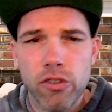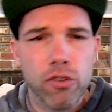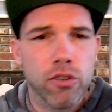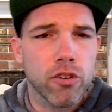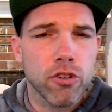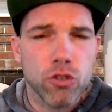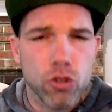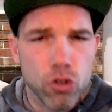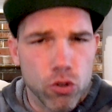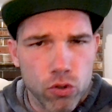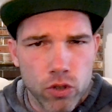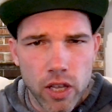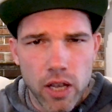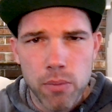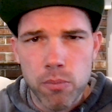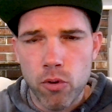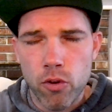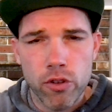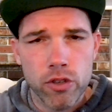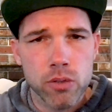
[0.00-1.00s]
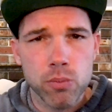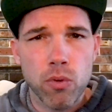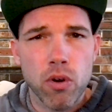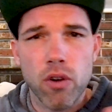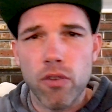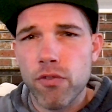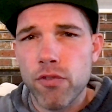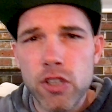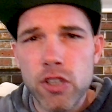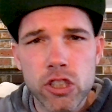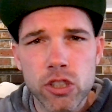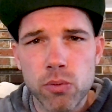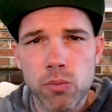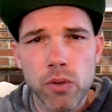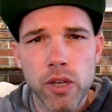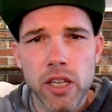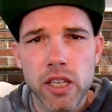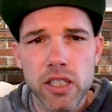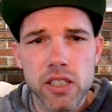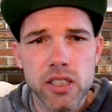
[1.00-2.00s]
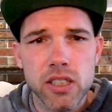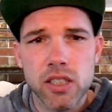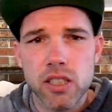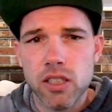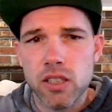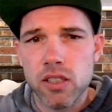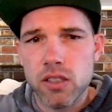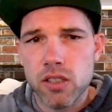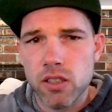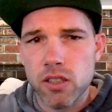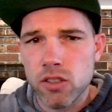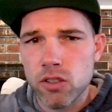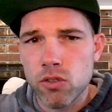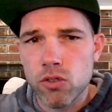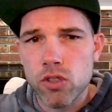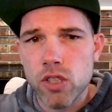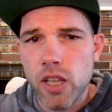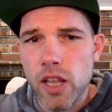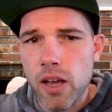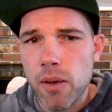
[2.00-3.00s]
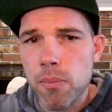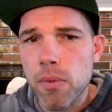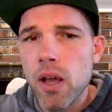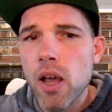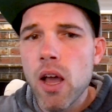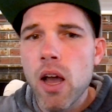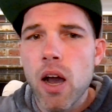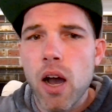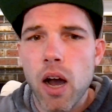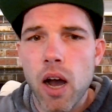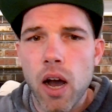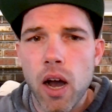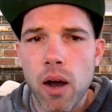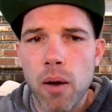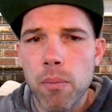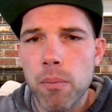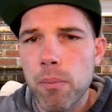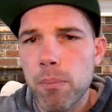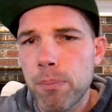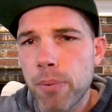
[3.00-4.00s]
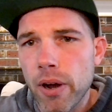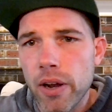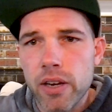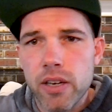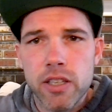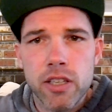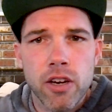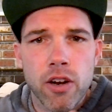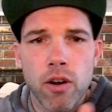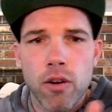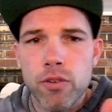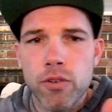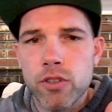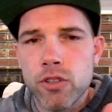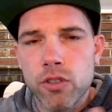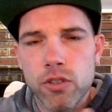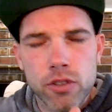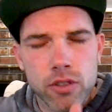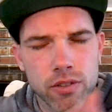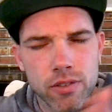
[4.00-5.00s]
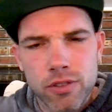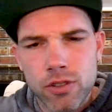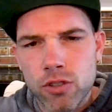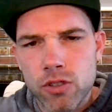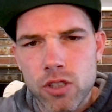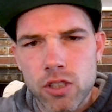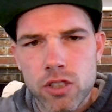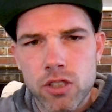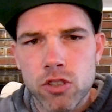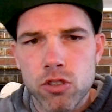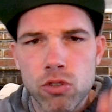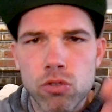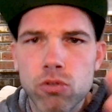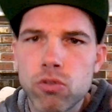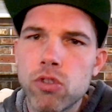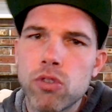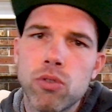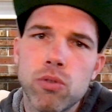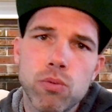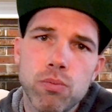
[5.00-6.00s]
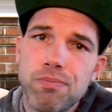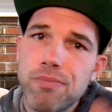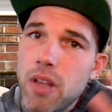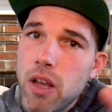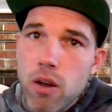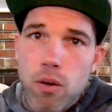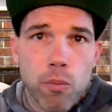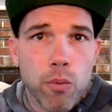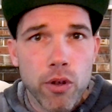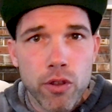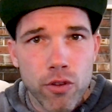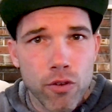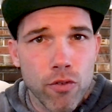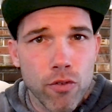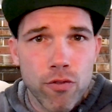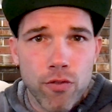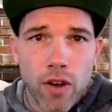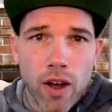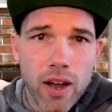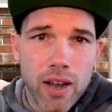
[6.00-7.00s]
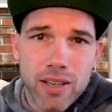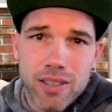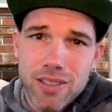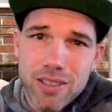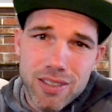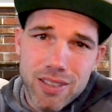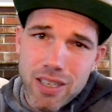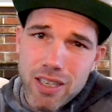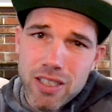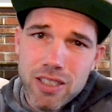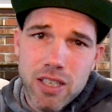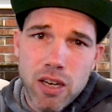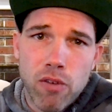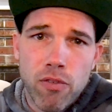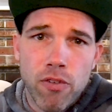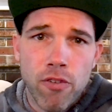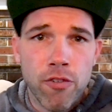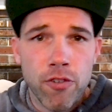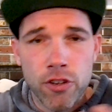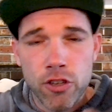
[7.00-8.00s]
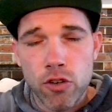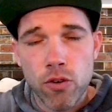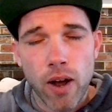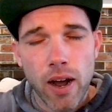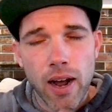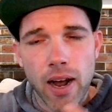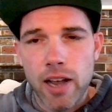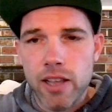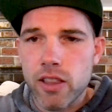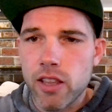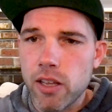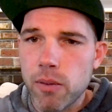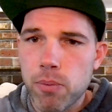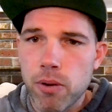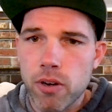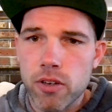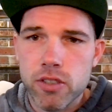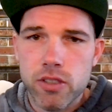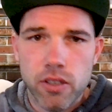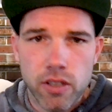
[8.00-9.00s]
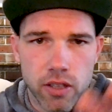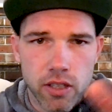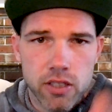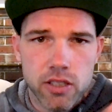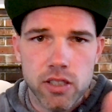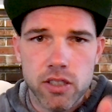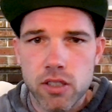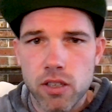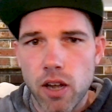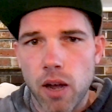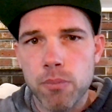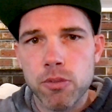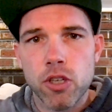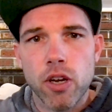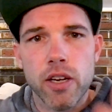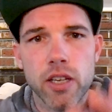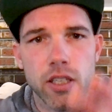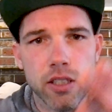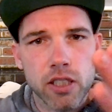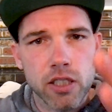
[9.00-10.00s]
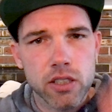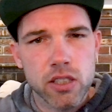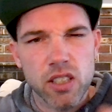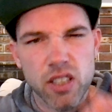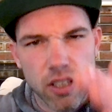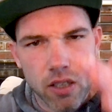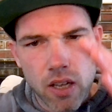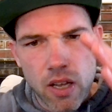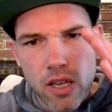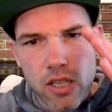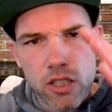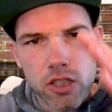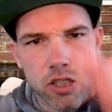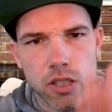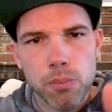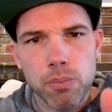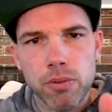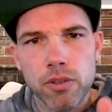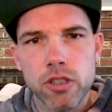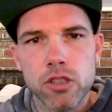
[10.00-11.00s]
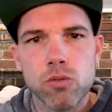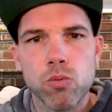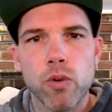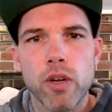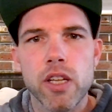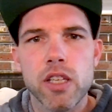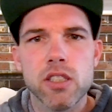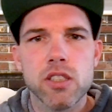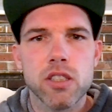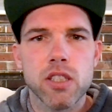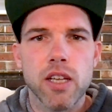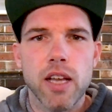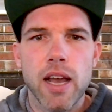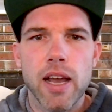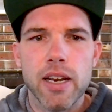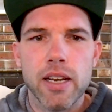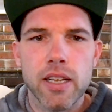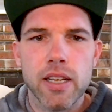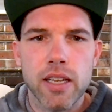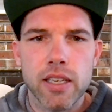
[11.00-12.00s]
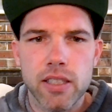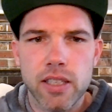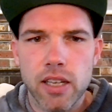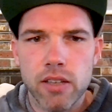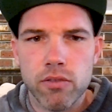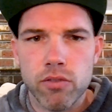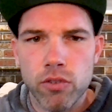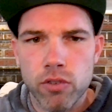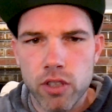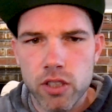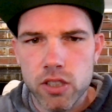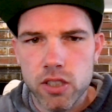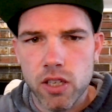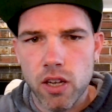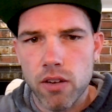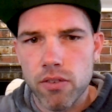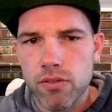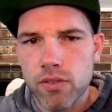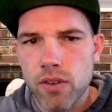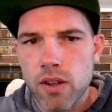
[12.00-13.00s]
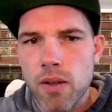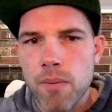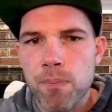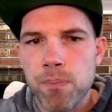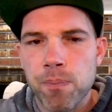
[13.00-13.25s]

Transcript: either to do them, or there's more efficient ways to use them. But you do what you find is helpful for you. I think personally, I'm trying to teach you the simplest ways to edit and get through this stuff.